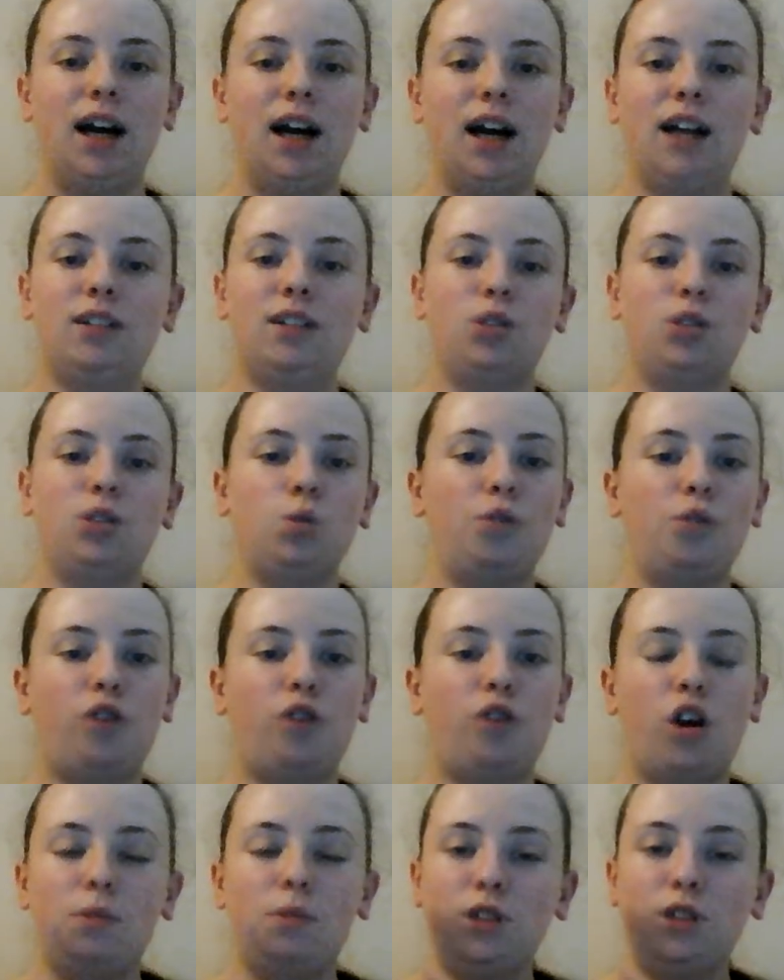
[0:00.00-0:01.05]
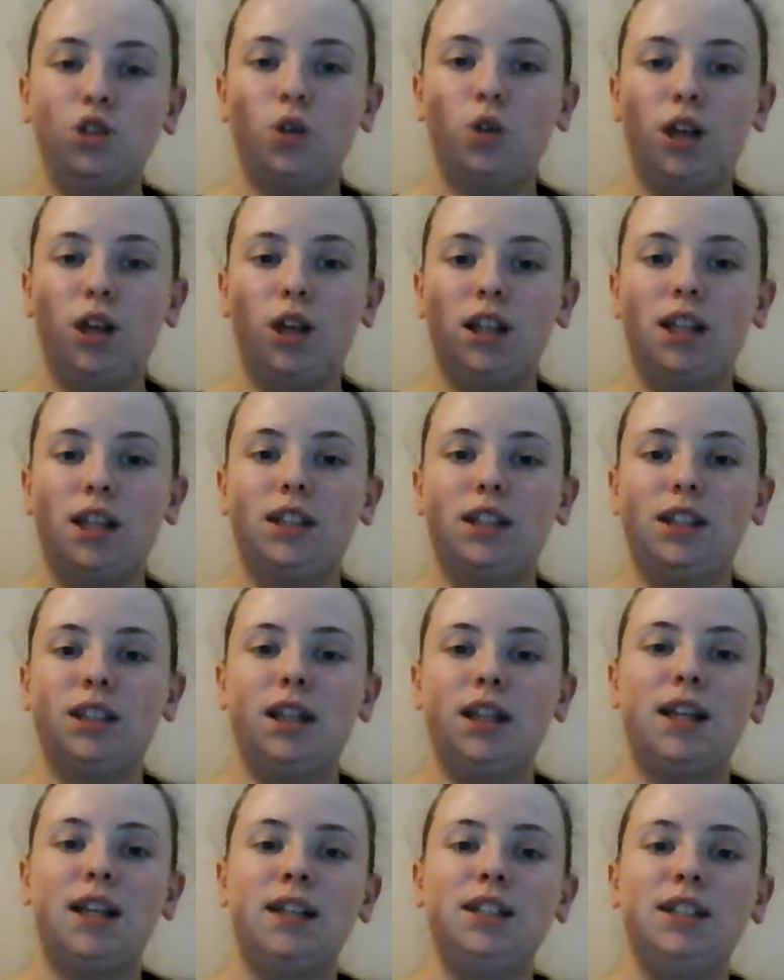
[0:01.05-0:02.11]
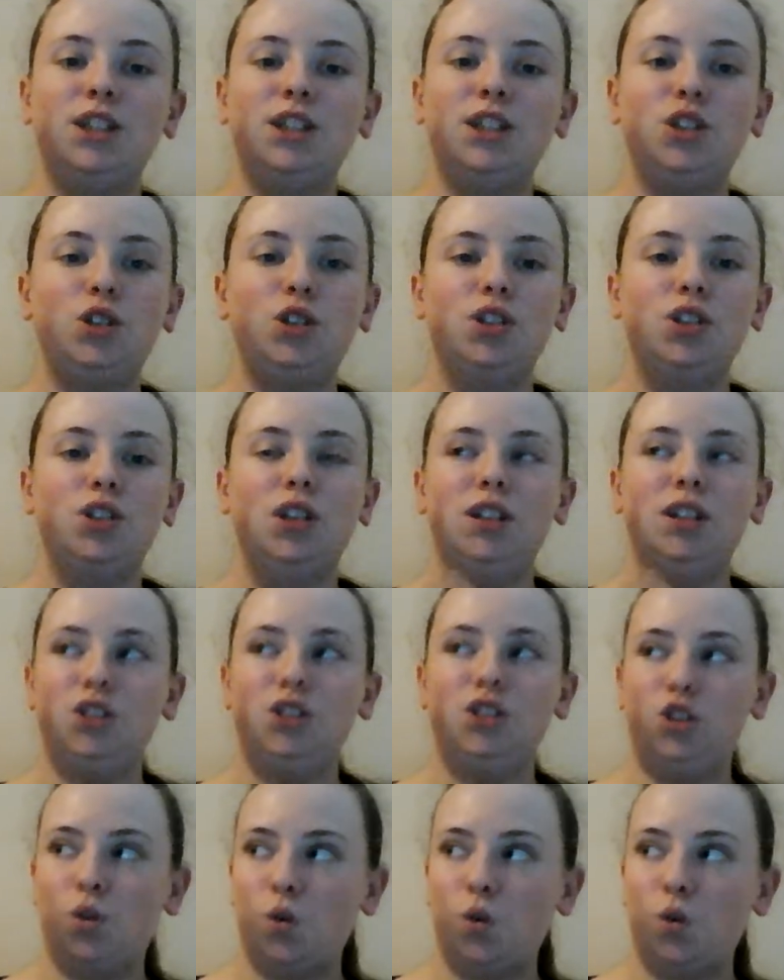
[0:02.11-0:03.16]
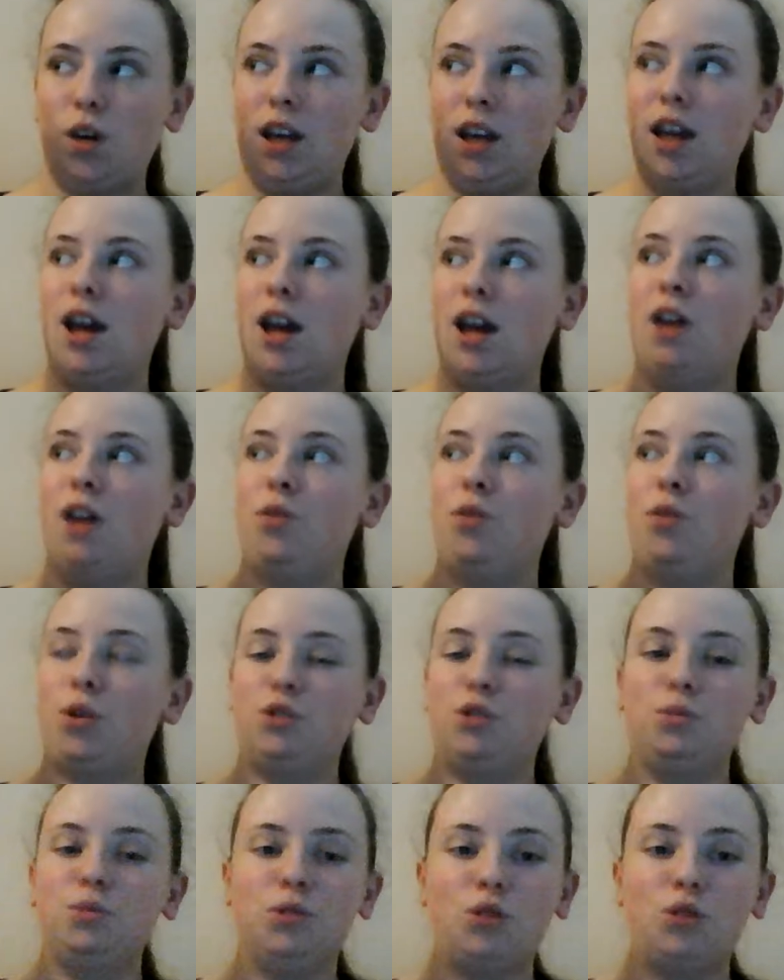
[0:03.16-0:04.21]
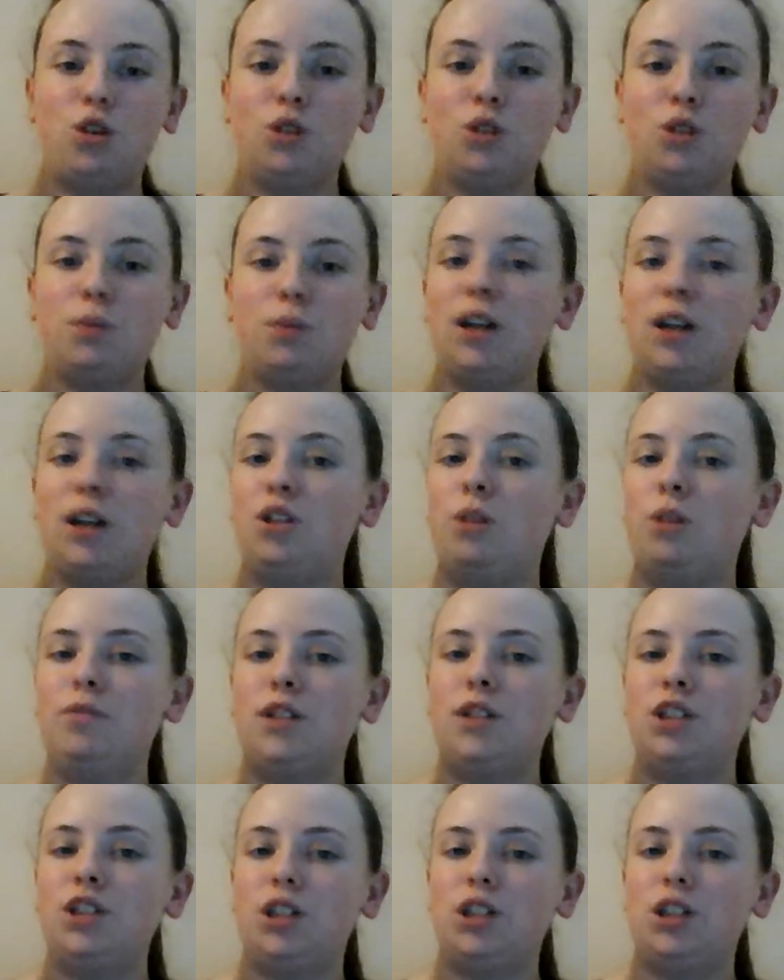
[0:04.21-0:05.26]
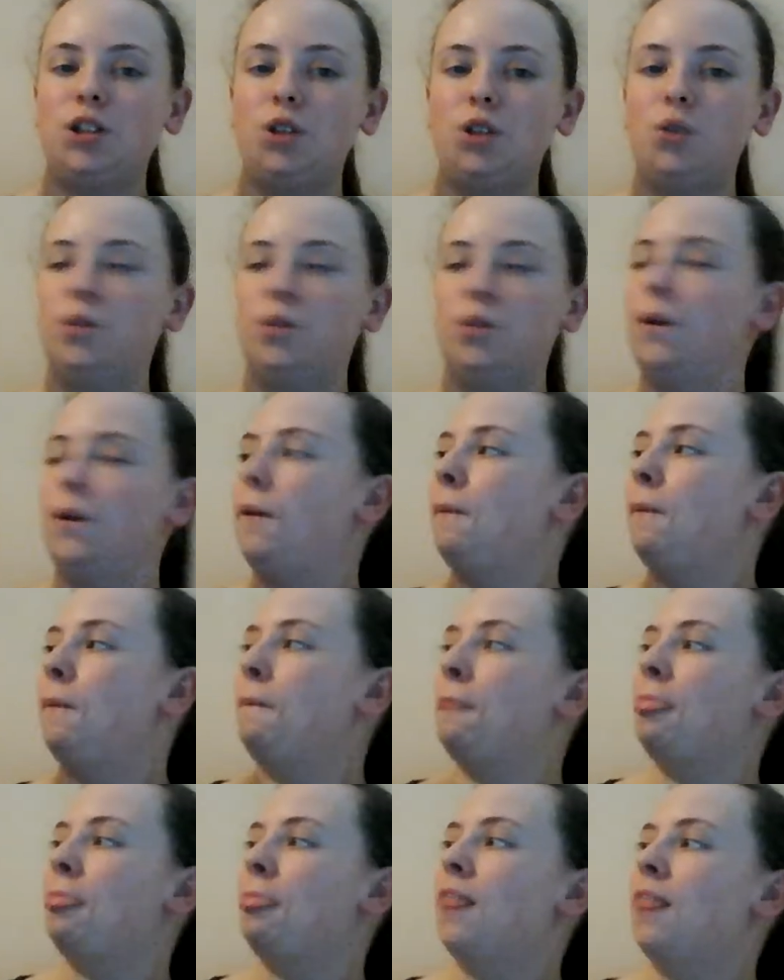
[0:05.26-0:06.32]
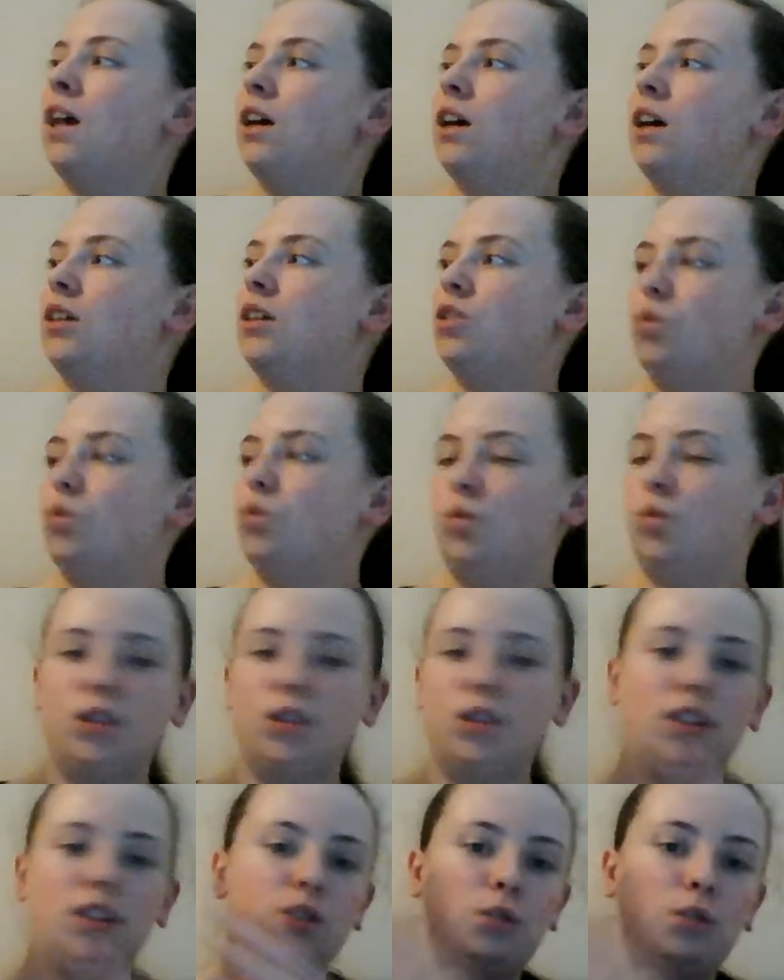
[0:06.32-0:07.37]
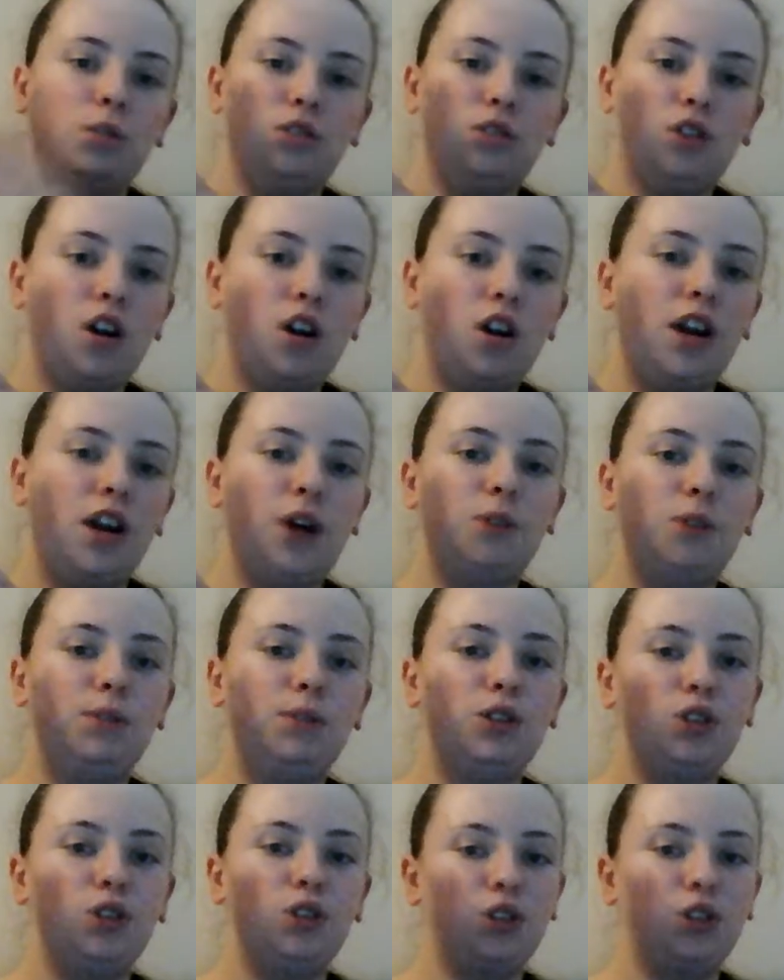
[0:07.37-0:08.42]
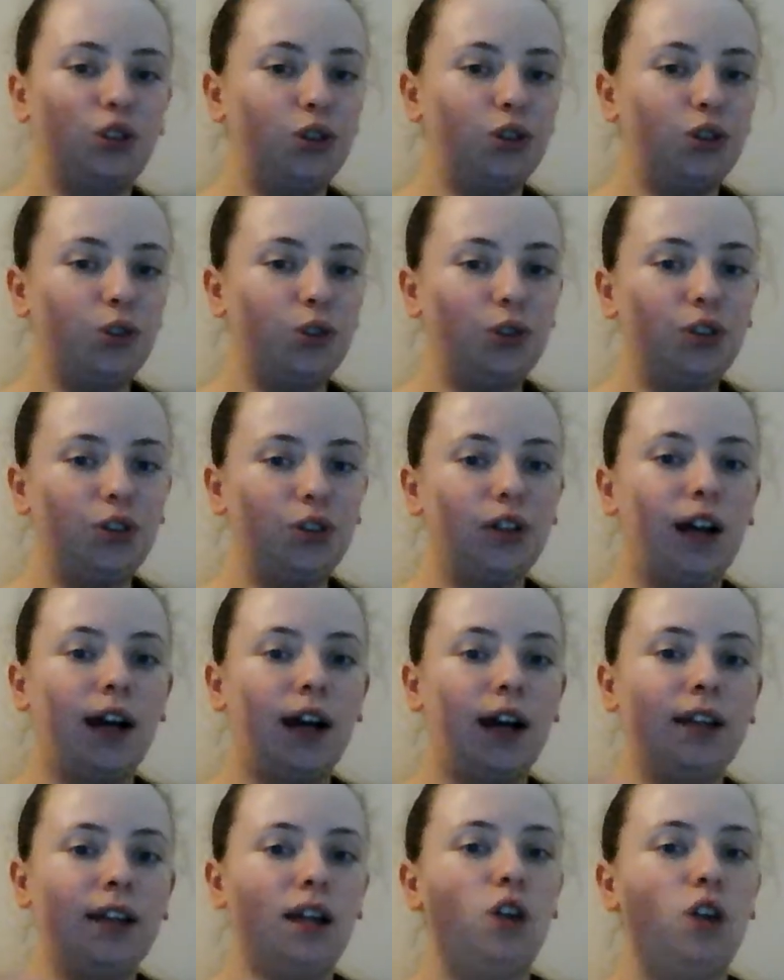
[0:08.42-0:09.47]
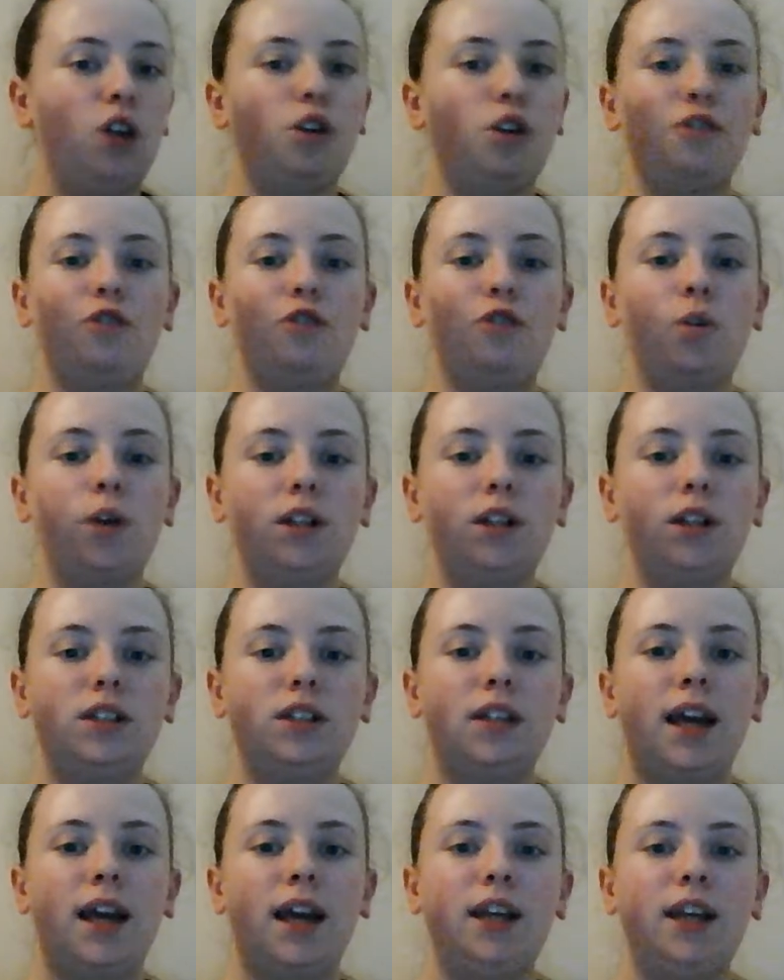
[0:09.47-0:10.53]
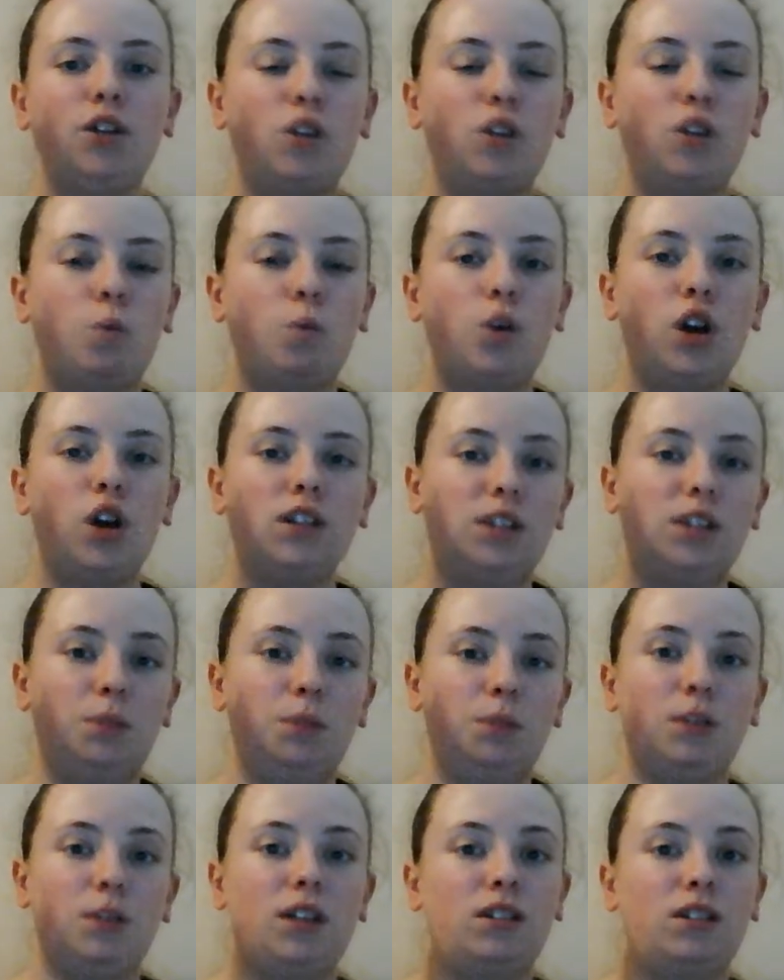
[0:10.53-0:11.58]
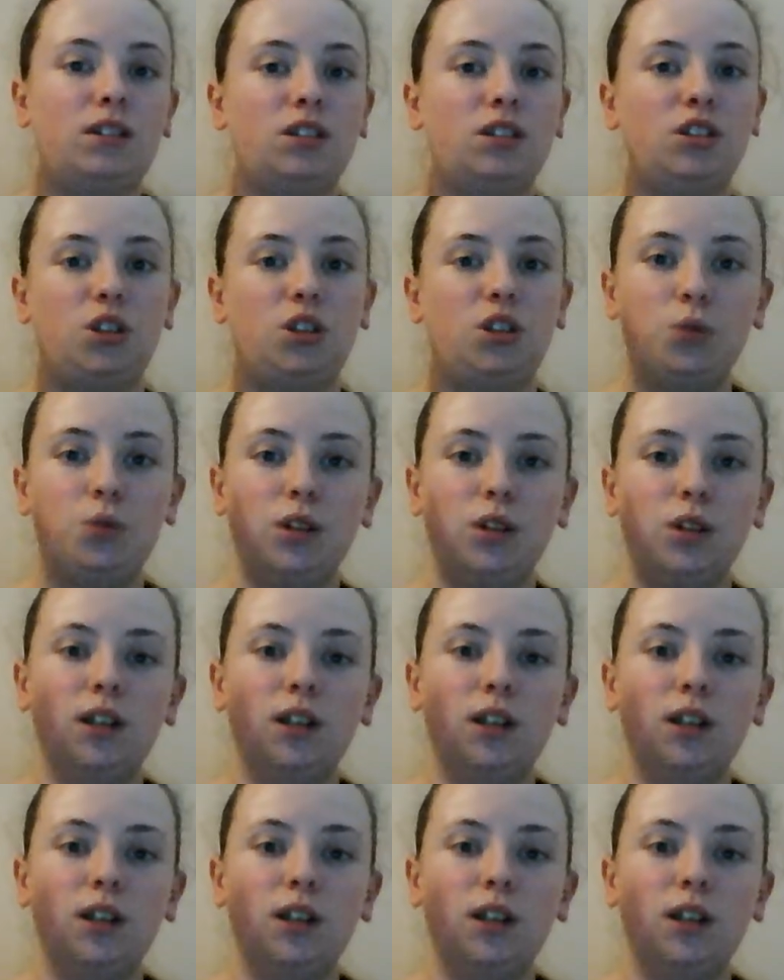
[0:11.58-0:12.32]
And so far I'm enjoying this, and I did enjoy The Christmasaurus by Tom Fletcher too, so this one's turning out to be just as good, and I look forward to any other works that he plans to do